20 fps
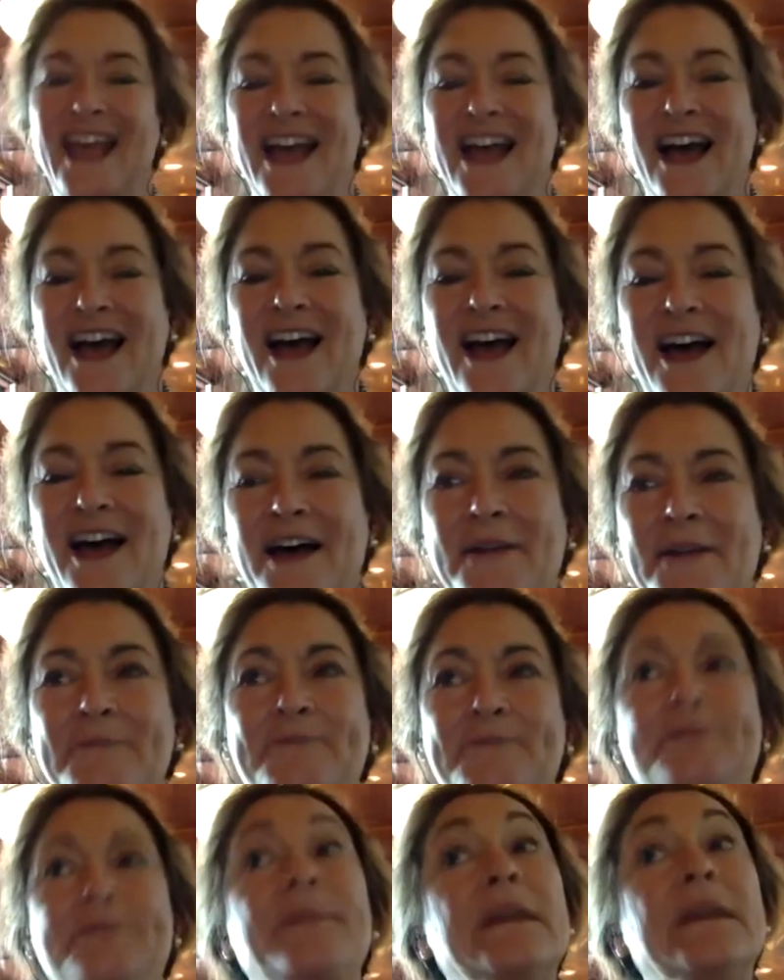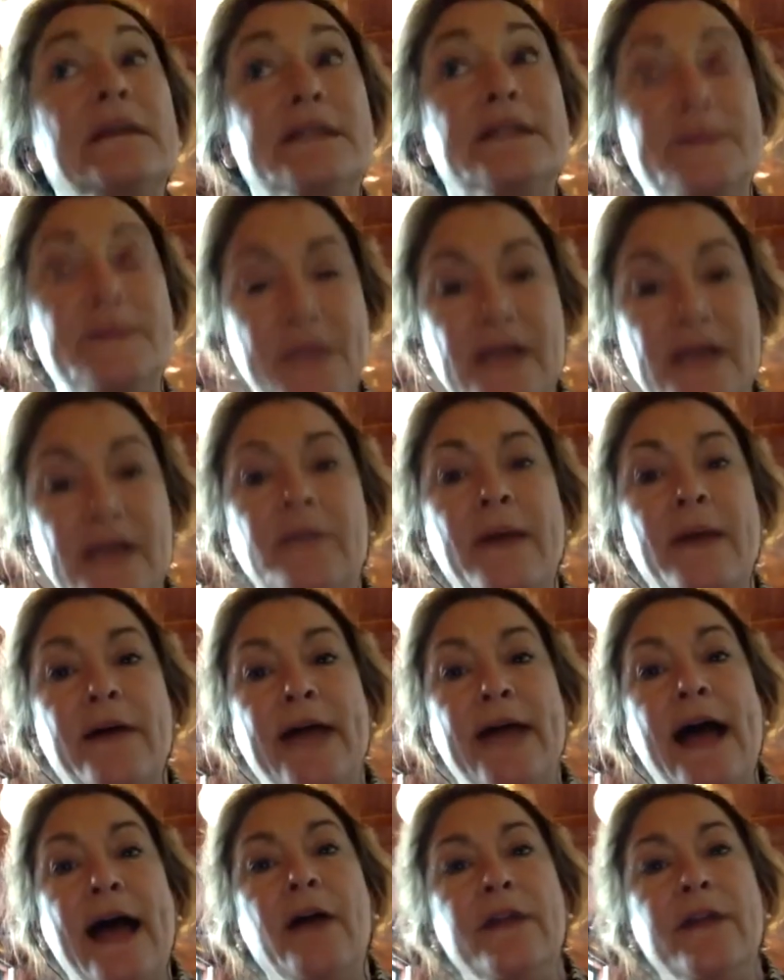um, speak
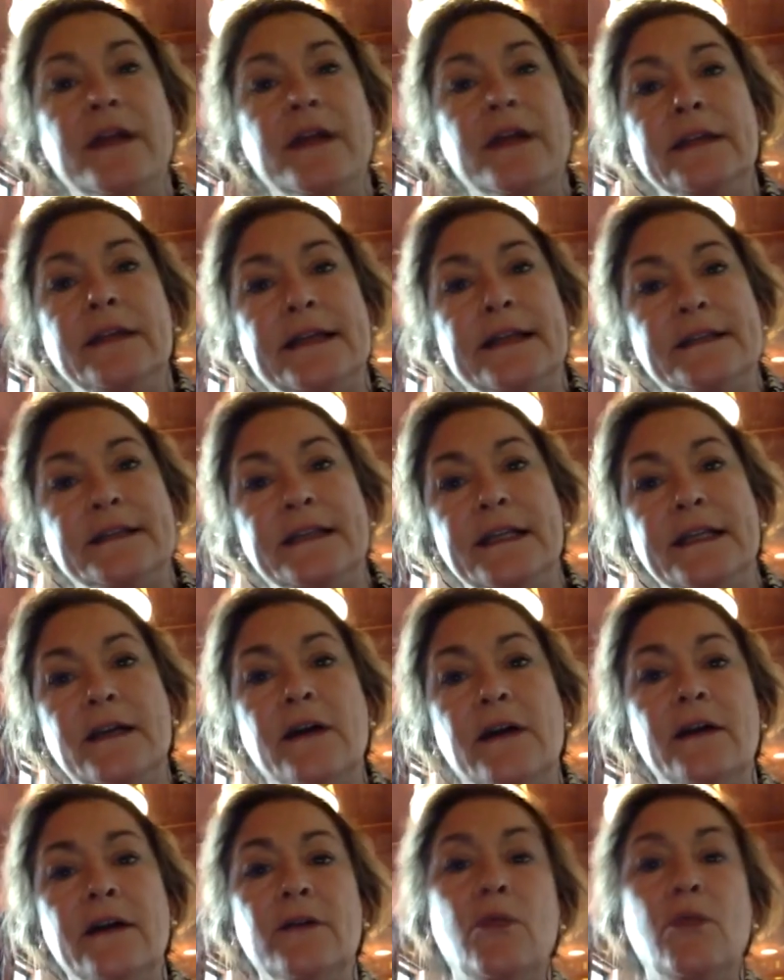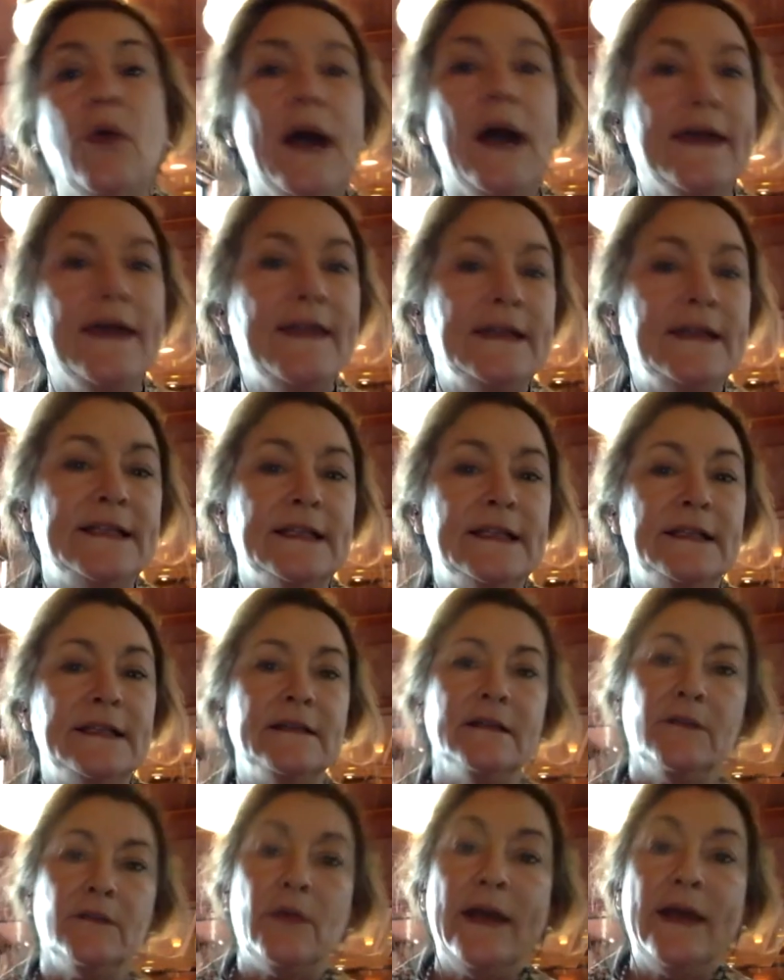about how they collected the art, why they did,
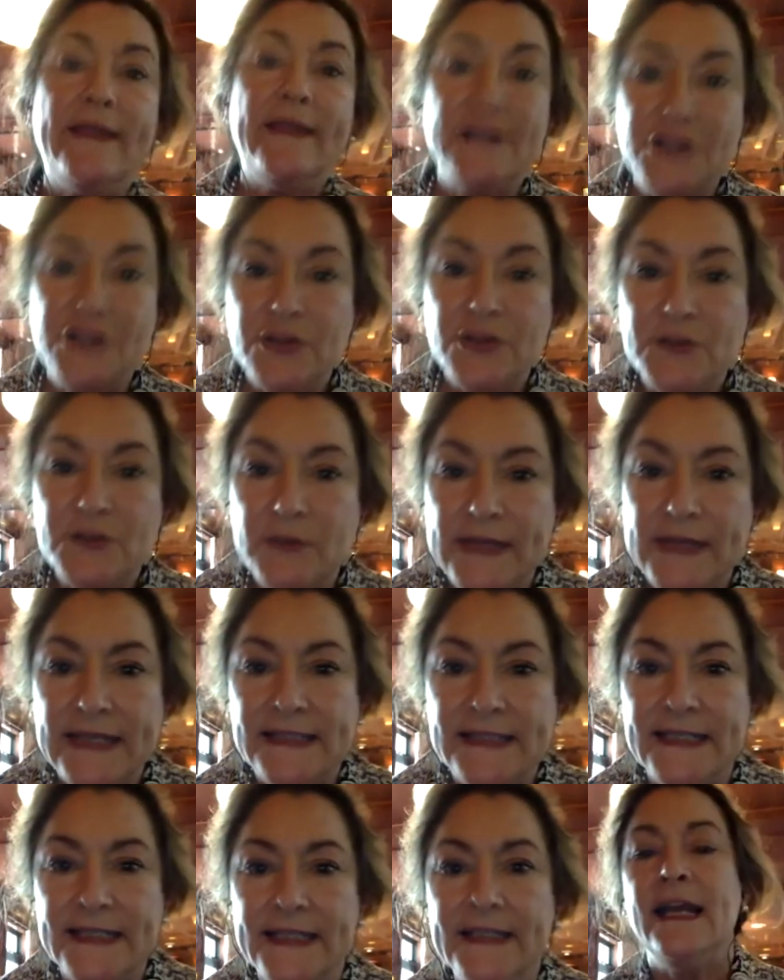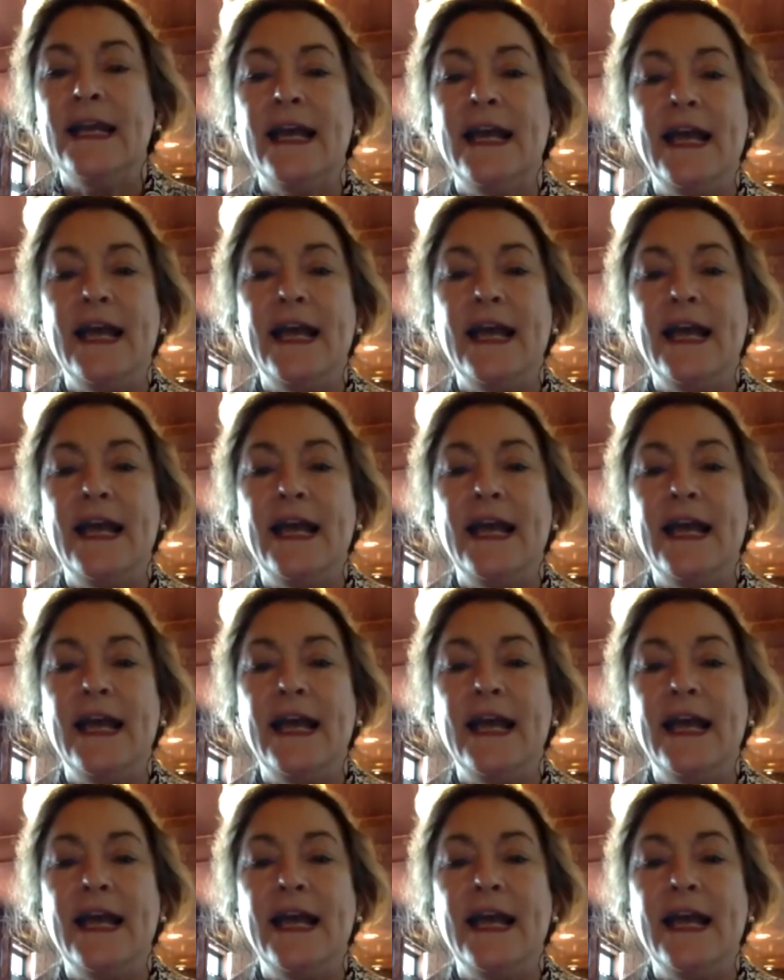why they chose what they did.